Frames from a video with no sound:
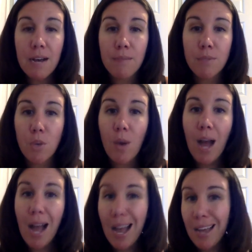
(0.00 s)
So
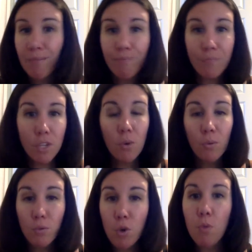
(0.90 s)
I, you
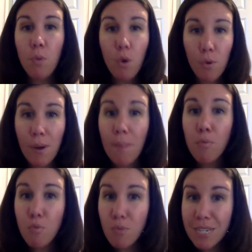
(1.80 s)
know the program
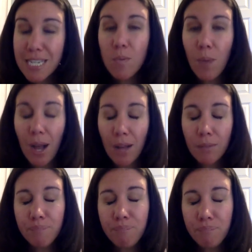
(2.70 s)
pretty well.
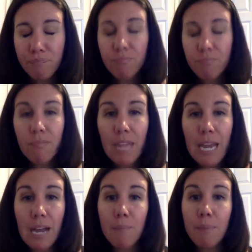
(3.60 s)

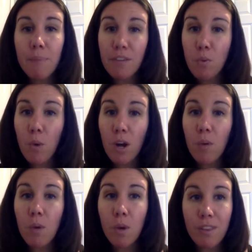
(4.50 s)
But if you want to
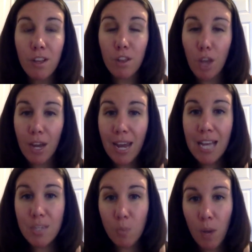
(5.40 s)
work with Alana
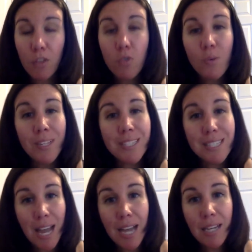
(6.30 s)
as well, you can
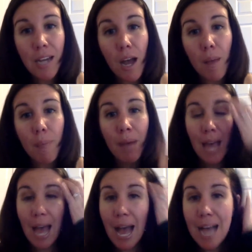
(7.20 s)
sign up
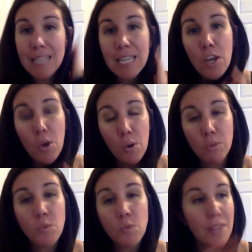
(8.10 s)
as a
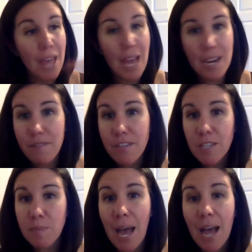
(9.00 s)
coach with any of
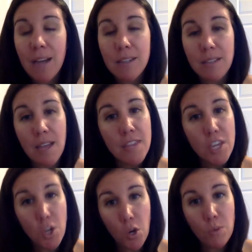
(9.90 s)
these packs, and the
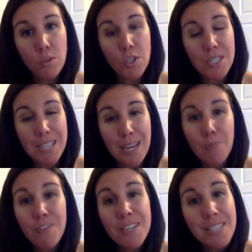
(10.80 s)
coach signup
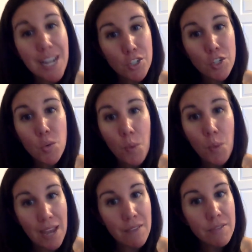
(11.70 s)
fee is actually
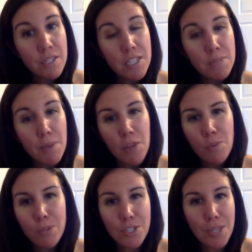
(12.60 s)
waived this month, which is